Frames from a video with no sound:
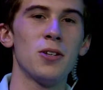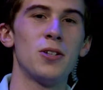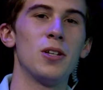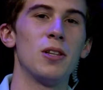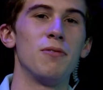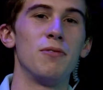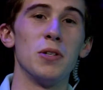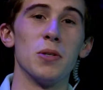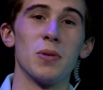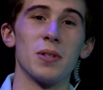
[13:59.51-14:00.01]
you to
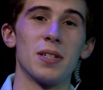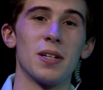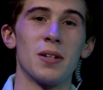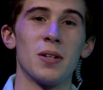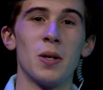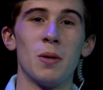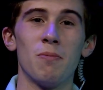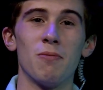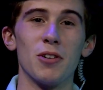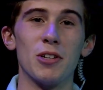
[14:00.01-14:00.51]
the viewers at
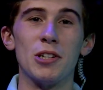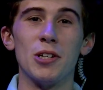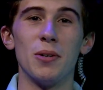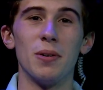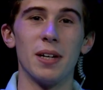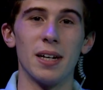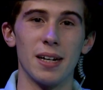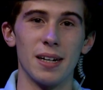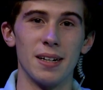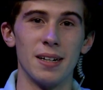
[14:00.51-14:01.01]
home for
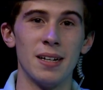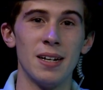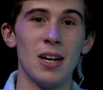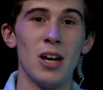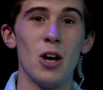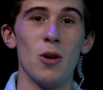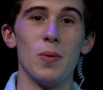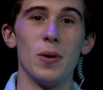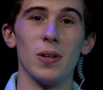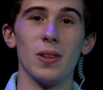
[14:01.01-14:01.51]
tuning in.
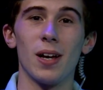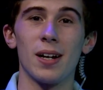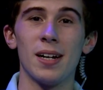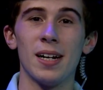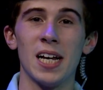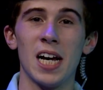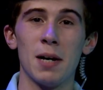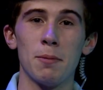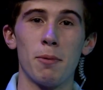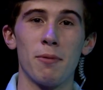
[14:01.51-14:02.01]
We are
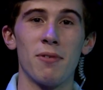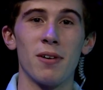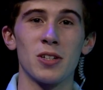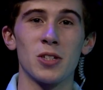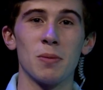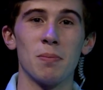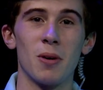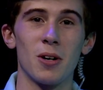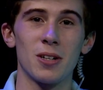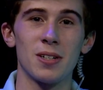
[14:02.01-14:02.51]
lucky to have
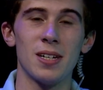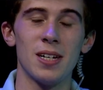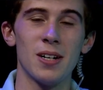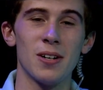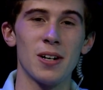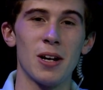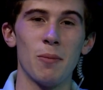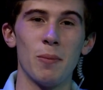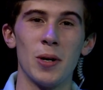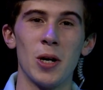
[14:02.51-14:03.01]
Professor Marks
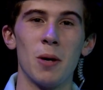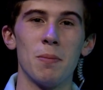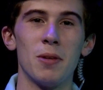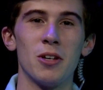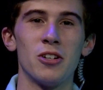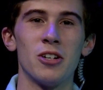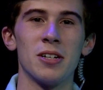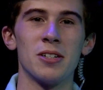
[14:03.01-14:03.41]
here, and we hope that she